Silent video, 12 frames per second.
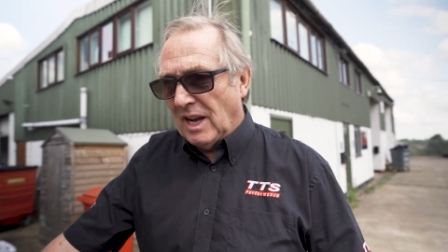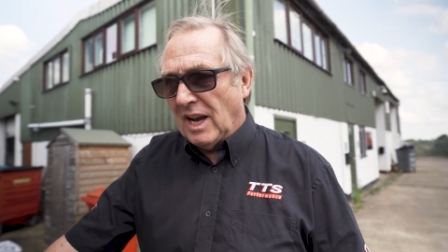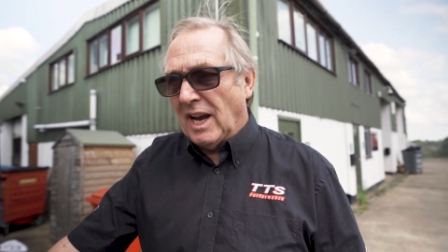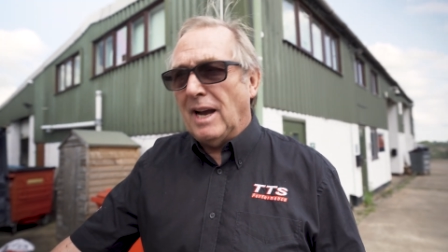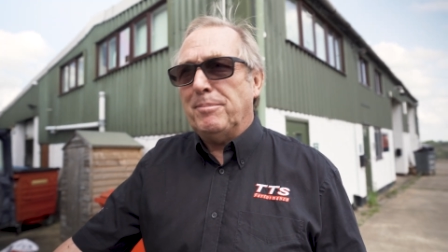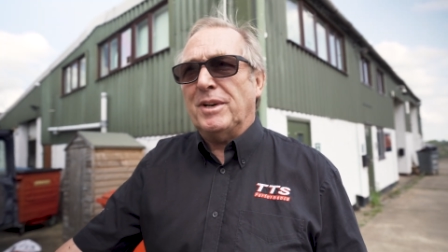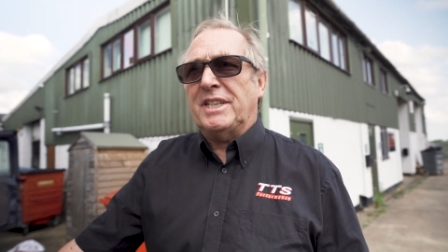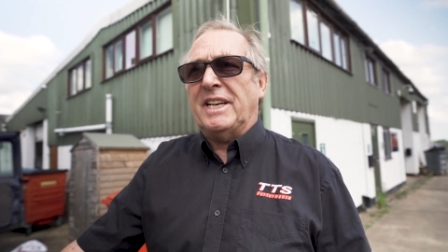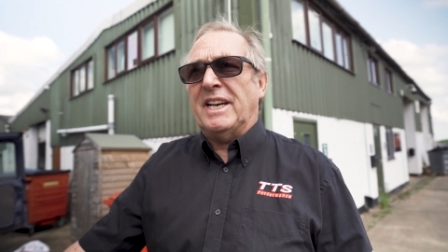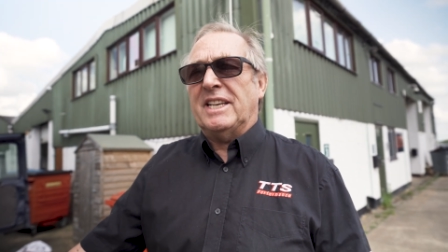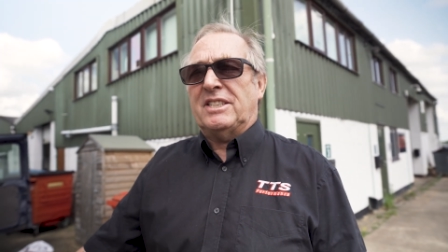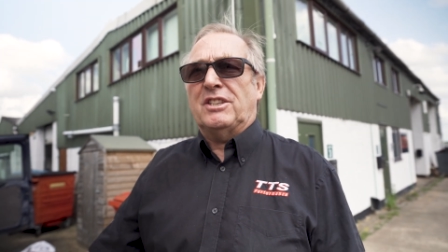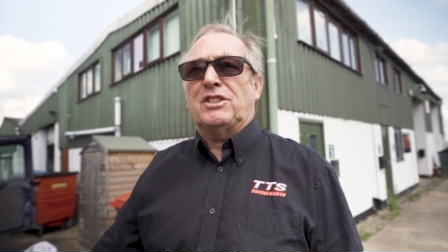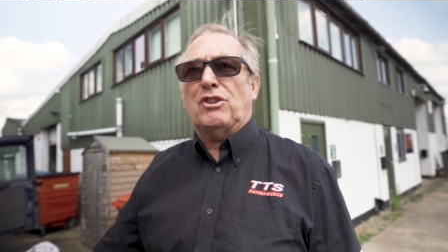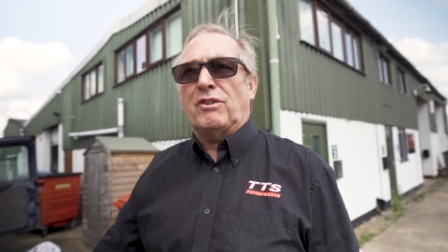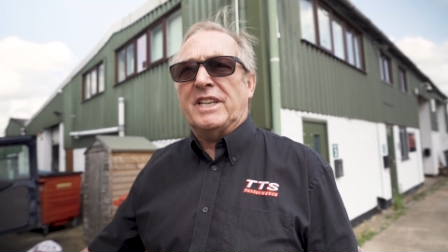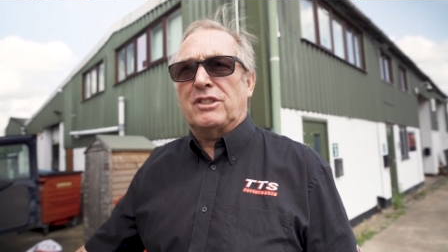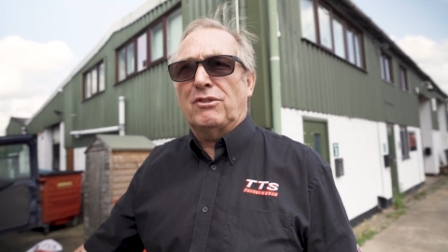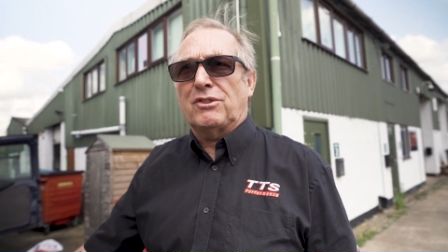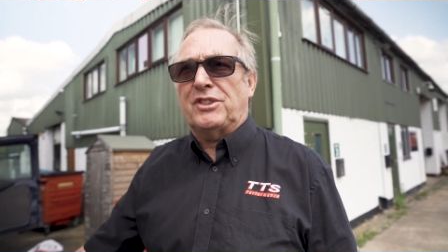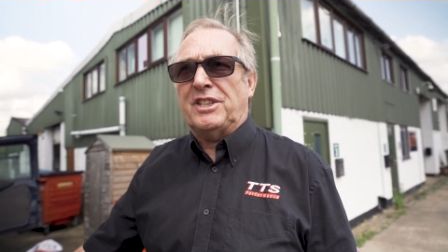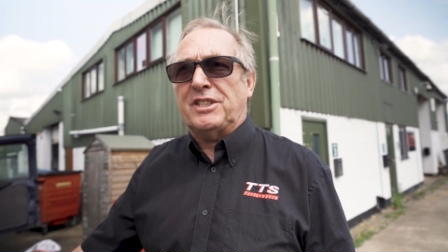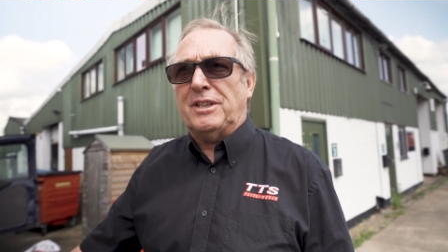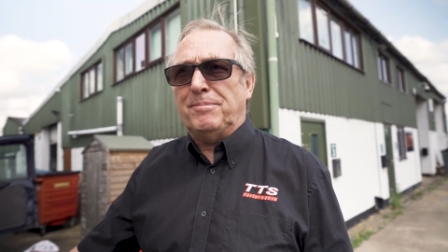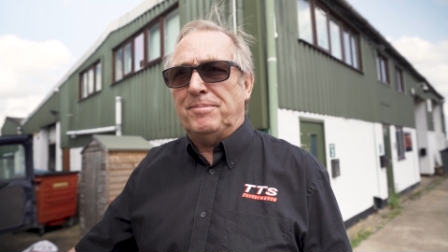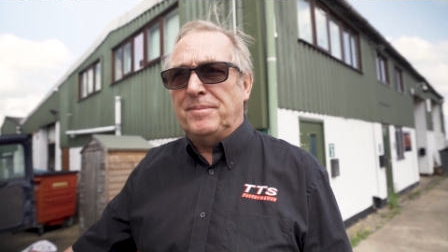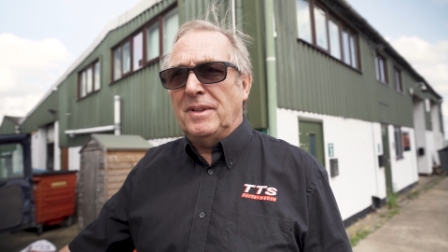but he had a stock exhaust system.